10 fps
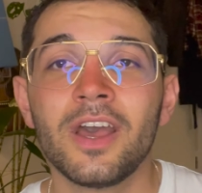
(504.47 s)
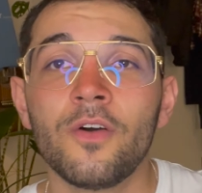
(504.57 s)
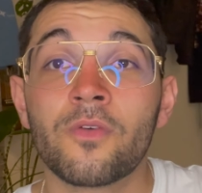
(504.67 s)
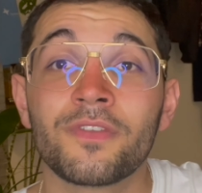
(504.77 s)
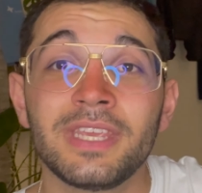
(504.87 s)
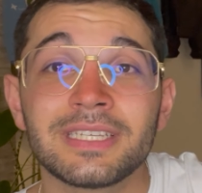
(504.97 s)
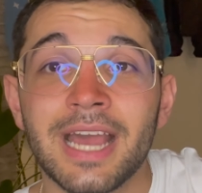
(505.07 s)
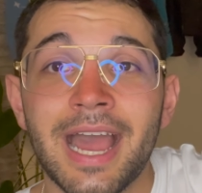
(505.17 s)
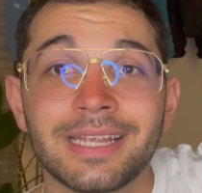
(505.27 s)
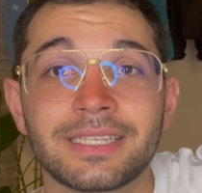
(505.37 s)
For these
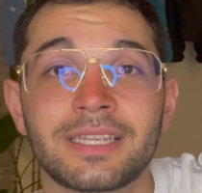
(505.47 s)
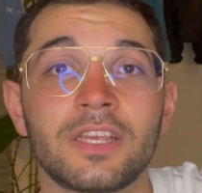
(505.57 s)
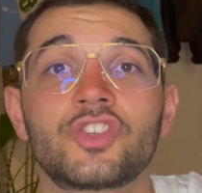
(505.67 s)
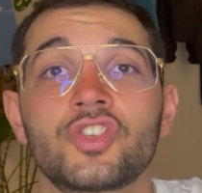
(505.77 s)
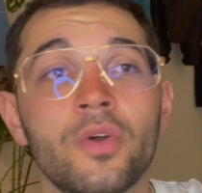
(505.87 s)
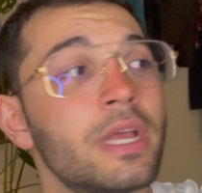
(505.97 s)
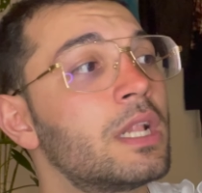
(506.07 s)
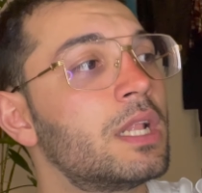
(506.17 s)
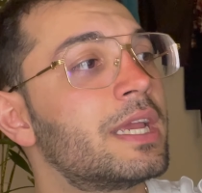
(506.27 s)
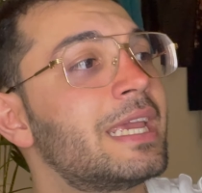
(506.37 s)
guys,
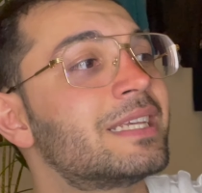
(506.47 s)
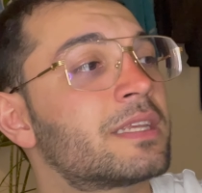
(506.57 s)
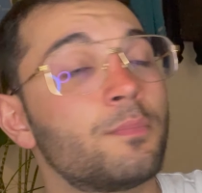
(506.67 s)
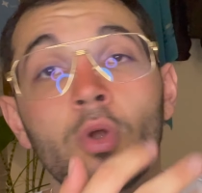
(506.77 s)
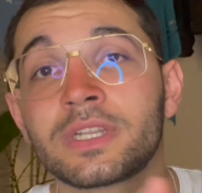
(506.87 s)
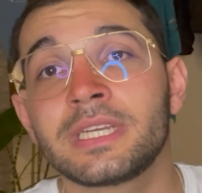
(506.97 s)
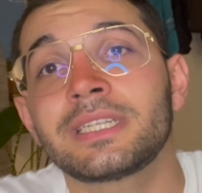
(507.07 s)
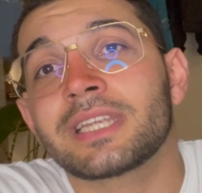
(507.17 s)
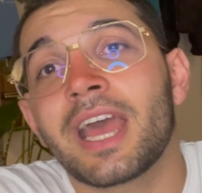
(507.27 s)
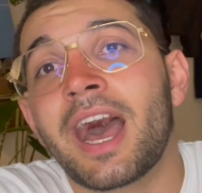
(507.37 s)
soil is
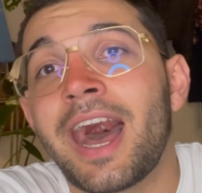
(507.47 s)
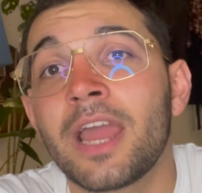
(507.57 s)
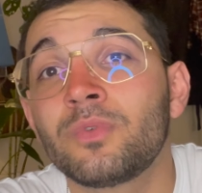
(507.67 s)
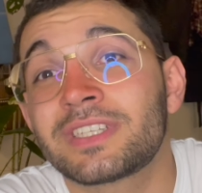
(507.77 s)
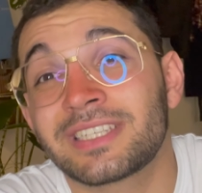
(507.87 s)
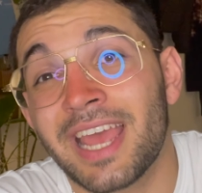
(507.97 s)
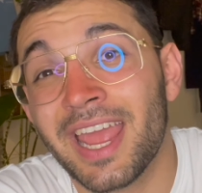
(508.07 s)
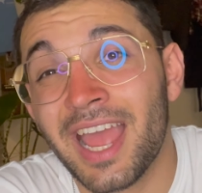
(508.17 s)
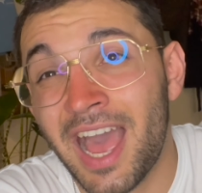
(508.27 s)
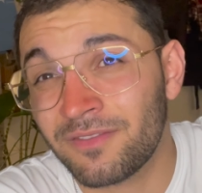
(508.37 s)
important. I would say
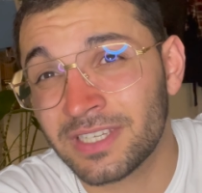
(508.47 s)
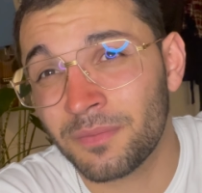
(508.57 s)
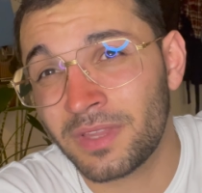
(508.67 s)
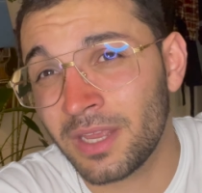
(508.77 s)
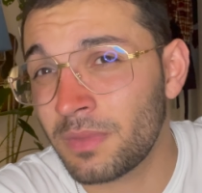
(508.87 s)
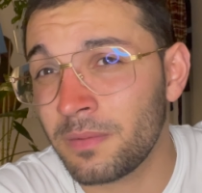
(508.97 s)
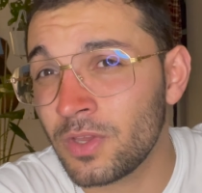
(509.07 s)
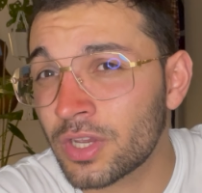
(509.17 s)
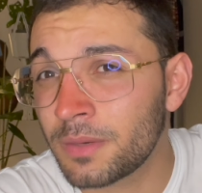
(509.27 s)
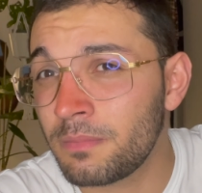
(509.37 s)
have something, maybe you
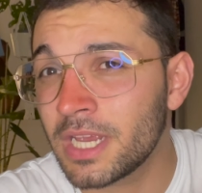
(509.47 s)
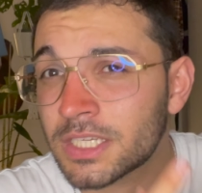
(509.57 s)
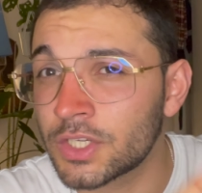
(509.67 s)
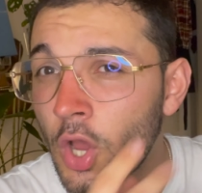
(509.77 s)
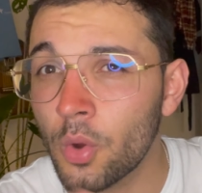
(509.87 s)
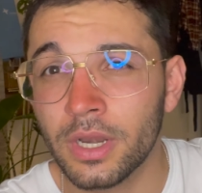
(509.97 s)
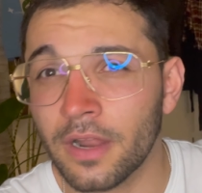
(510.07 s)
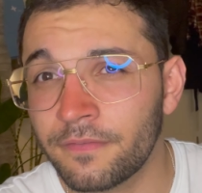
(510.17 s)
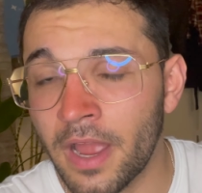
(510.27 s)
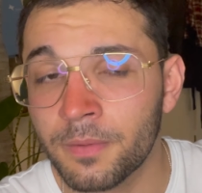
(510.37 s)
can mix coconut
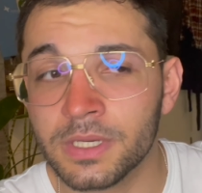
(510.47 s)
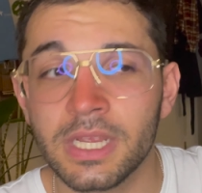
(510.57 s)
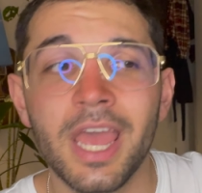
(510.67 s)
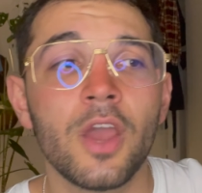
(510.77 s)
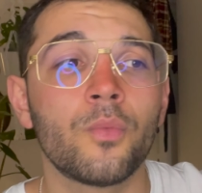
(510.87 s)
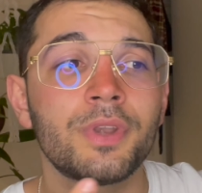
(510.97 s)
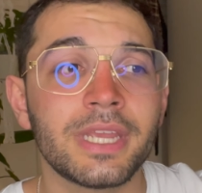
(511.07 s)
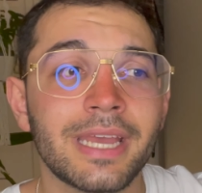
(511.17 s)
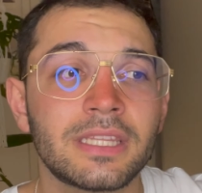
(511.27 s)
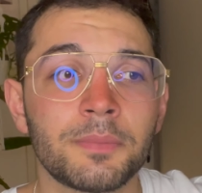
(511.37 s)
fibers. When you
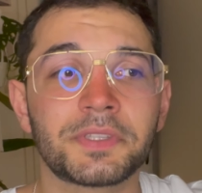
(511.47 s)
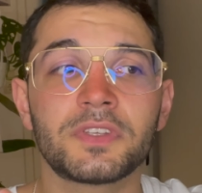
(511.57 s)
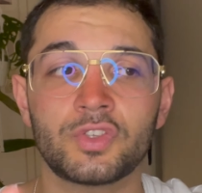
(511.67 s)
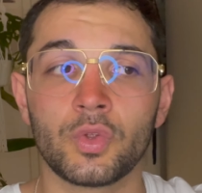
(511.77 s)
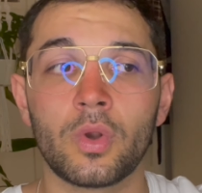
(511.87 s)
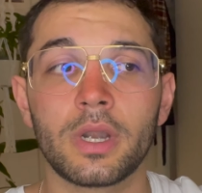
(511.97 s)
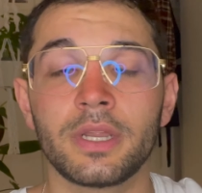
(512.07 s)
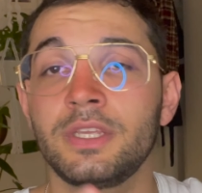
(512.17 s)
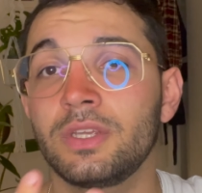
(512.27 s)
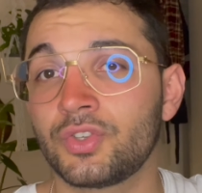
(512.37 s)
get them at the store,
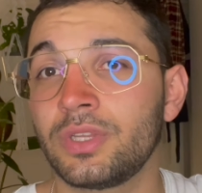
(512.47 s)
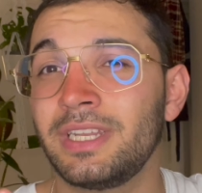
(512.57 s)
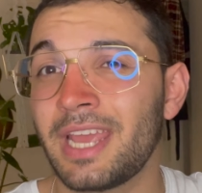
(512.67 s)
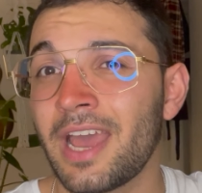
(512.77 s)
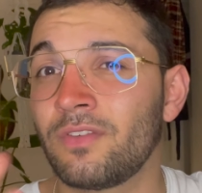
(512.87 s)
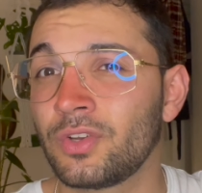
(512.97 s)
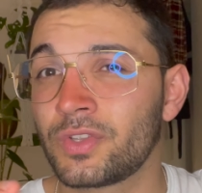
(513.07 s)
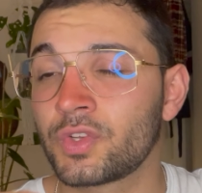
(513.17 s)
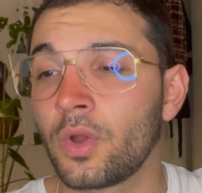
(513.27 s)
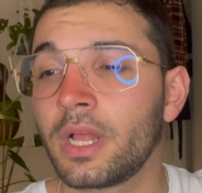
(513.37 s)
usually they have a good
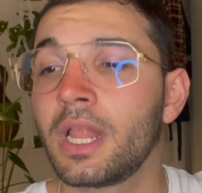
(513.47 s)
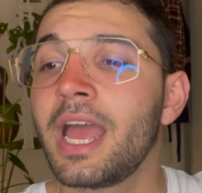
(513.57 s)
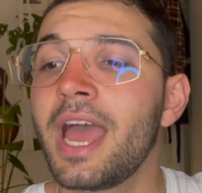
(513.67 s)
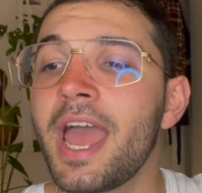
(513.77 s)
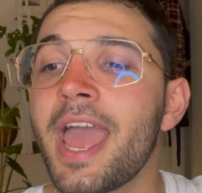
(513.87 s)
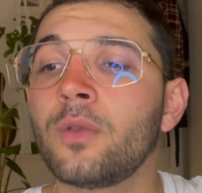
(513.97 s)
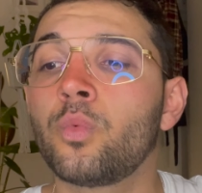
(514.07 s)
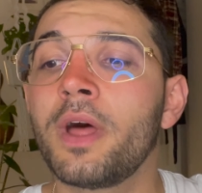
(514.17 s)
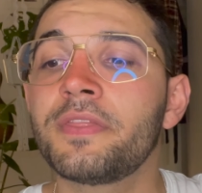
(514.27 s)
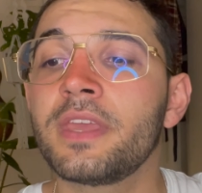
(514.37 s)
soil. And
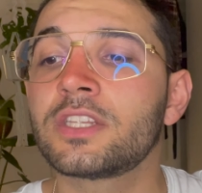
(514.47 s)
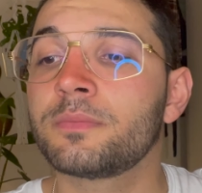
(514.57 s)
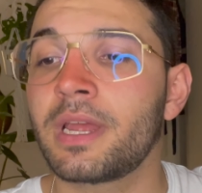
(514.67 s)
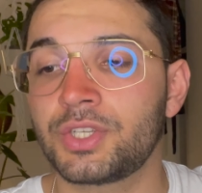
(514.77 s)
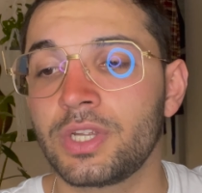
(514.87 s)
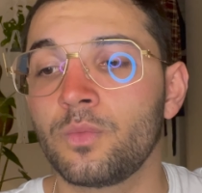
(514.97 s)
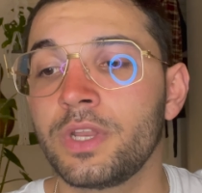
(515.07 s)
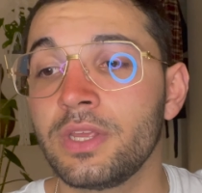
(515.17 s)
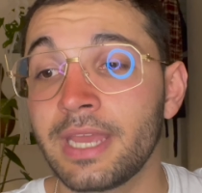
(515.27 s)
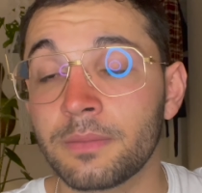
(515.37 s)
one thing to mention, when
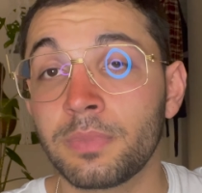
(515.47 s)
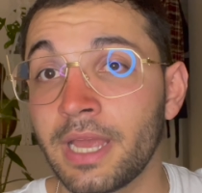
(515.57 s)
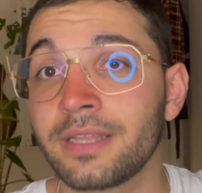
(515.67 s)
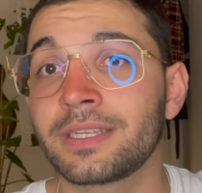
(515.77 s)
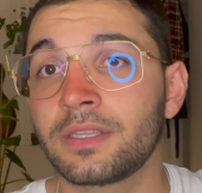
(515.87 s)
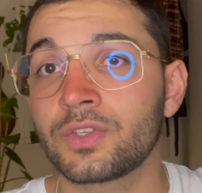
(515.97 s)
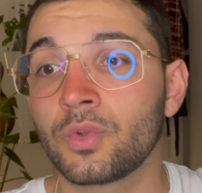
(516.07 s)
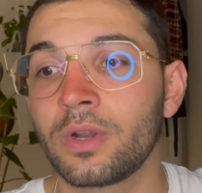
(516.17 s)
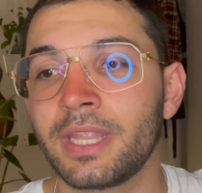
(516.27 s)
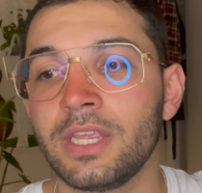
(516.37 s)
you get plants at the
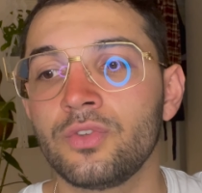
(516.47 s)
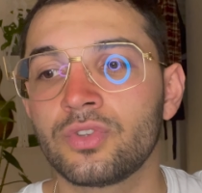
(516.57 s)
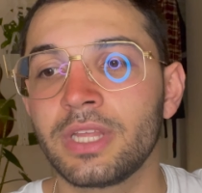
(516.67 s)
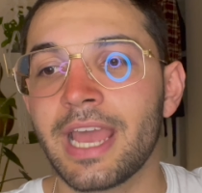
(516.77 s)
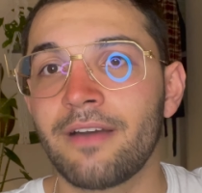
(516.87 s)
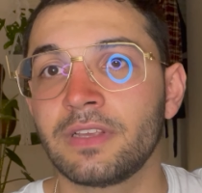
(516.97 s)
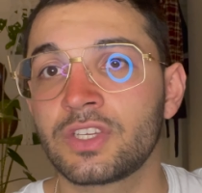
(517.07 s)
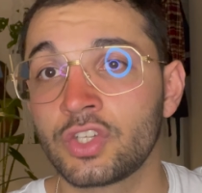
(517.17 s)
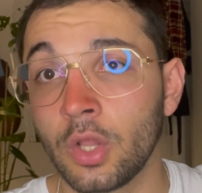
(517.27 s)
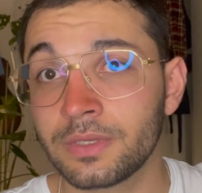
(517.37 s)
store, they usually have a
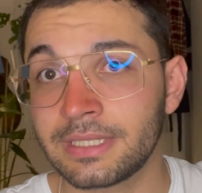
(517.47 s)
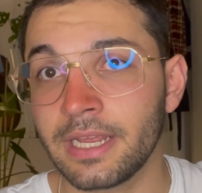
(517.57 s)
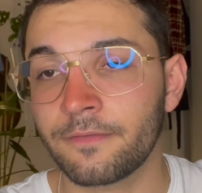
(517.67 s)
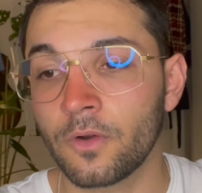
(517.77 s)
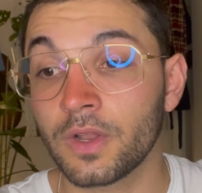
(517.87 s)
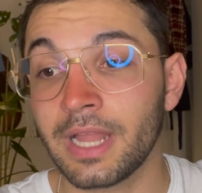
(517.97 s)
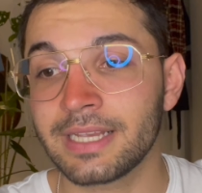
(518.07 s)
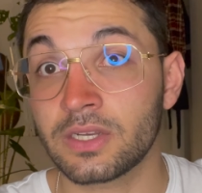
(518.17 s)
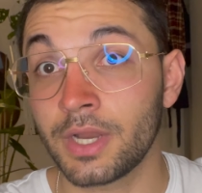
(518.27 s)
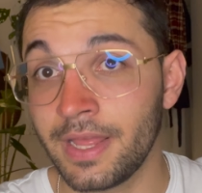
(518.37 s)
stole stick
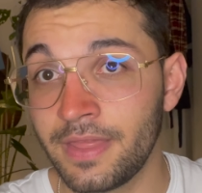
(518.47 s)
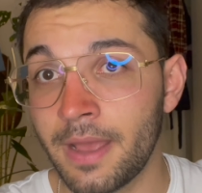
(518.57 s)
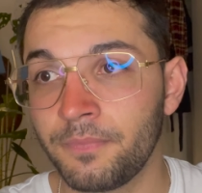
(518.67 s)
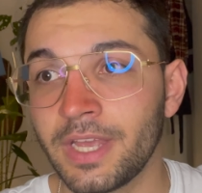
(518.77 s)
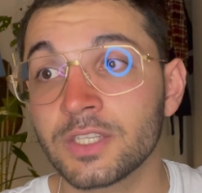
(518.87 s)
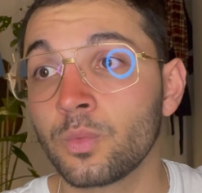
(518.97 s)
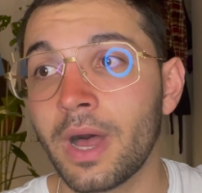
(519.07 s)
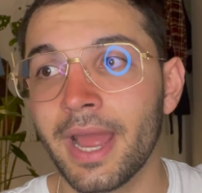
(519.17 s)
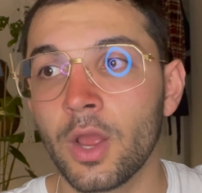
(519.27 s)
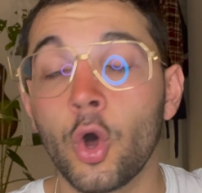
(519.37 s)
fertilizer in them. That's
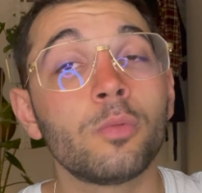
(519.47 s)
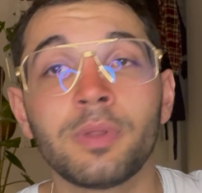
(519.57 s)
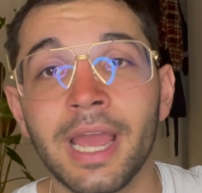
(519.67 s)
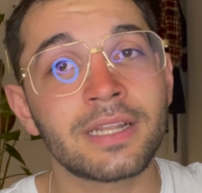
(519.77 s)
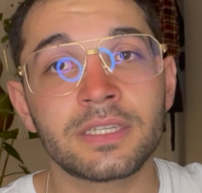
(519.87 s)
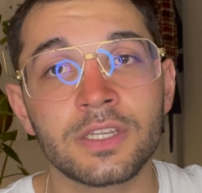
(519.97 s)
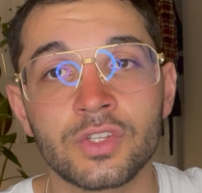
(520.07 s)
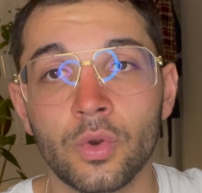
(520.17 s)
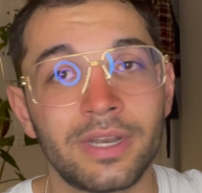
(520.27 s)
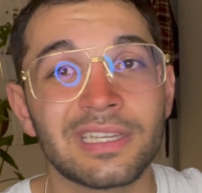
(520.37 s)
why all plants in a
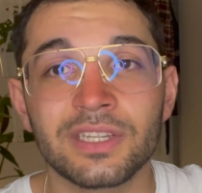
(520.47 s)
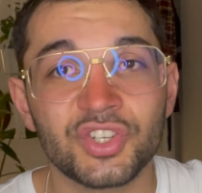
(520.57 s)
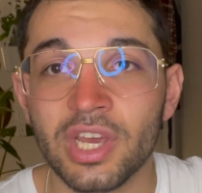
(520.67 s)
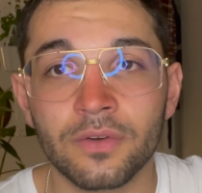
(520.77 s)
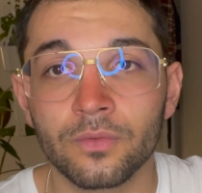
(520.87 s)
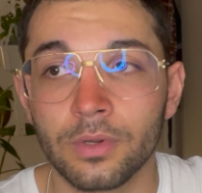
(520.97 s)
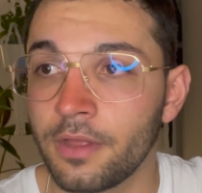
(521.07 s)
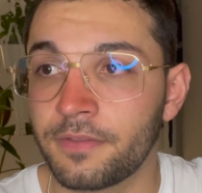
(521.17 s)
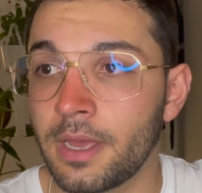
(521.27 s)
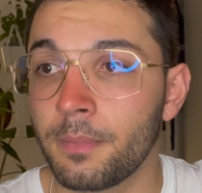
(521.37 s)
store, and this is a general rule
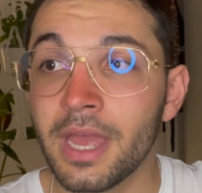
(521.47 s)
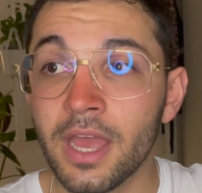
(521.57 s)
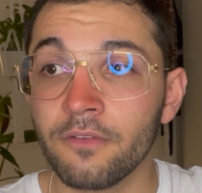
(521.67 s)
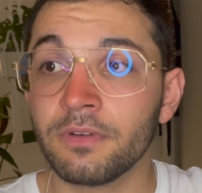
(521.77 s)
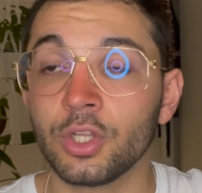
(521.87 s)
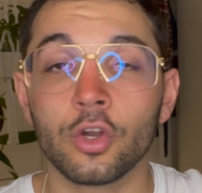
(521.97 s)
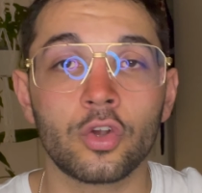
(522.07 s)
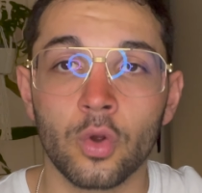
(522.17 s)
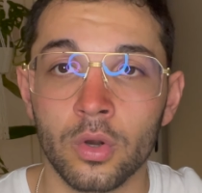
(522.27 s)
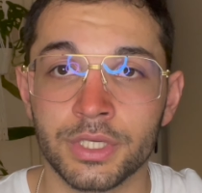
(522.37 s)
of thumb, will look
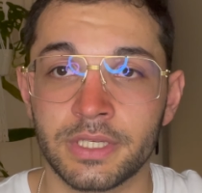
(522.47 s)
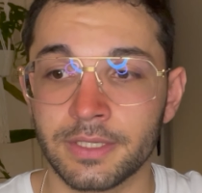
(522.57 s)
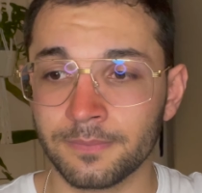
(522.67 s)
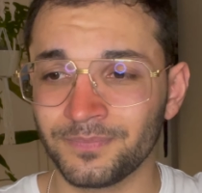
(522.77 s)
gorgeous.